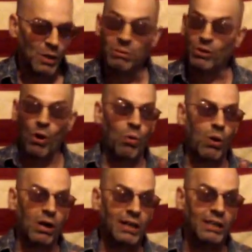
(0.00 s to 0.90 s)
But don't
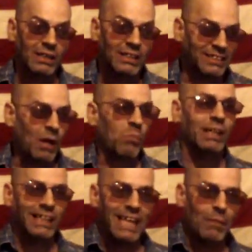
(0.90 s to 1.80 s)
worry,
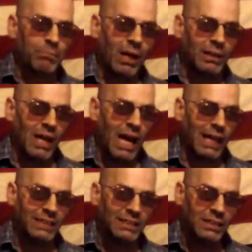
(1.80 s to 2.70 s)
someone in that
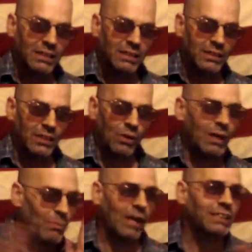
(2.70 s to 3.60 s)
bloodline, and
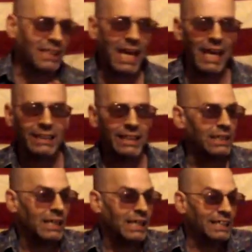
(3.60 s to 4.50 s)
I'm not saying
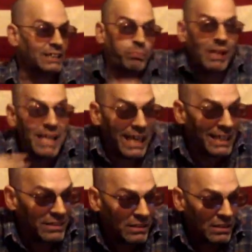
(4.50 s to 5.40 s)
that it's
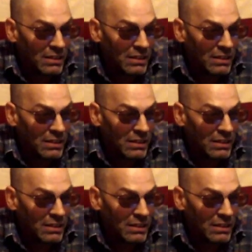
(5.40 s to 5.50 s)
planned.